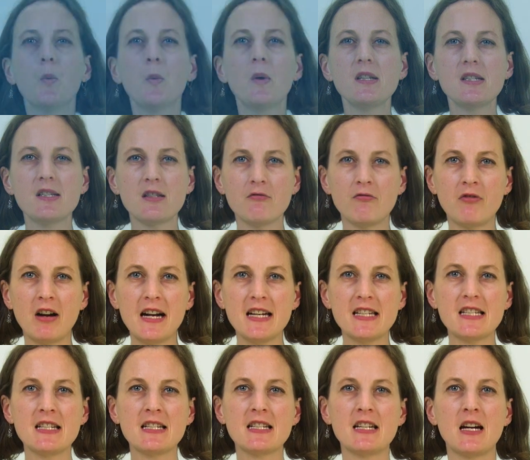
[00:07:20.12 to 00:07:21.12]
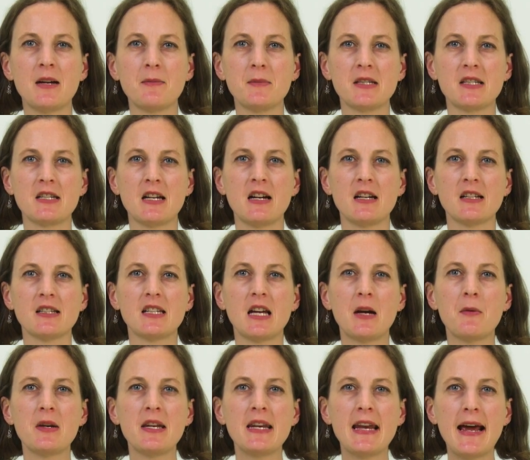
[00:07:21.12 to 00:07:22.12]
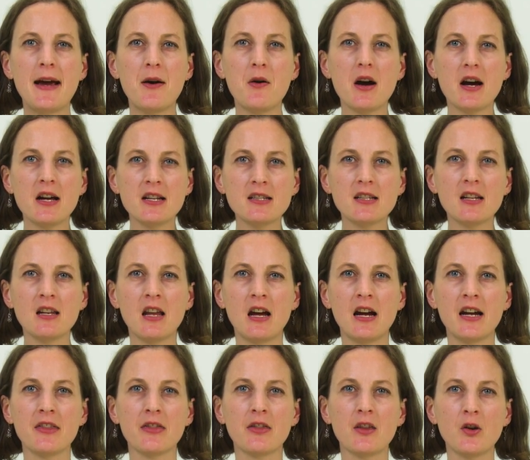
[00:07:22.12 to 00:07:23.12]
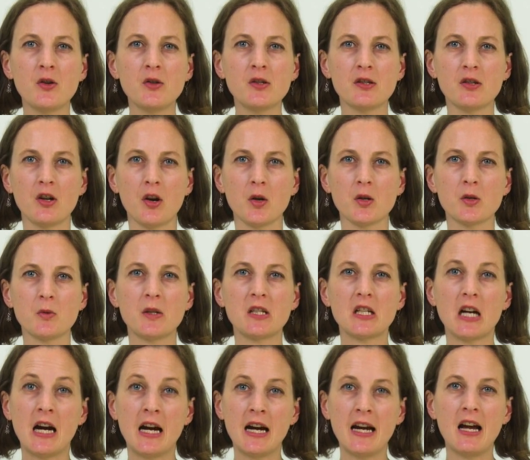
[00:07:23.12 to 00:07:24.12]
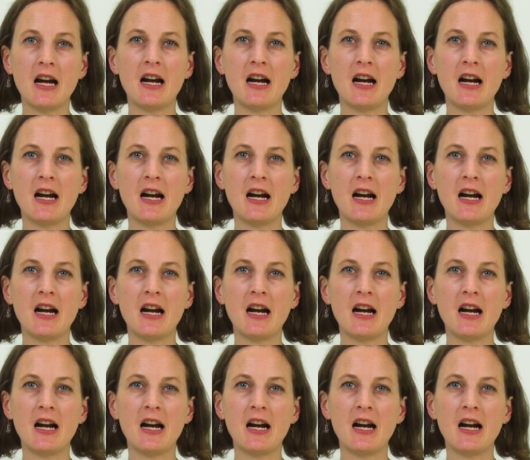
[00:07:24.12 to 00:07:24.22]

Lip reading: Once the writing time starts, I would now underline those notes which I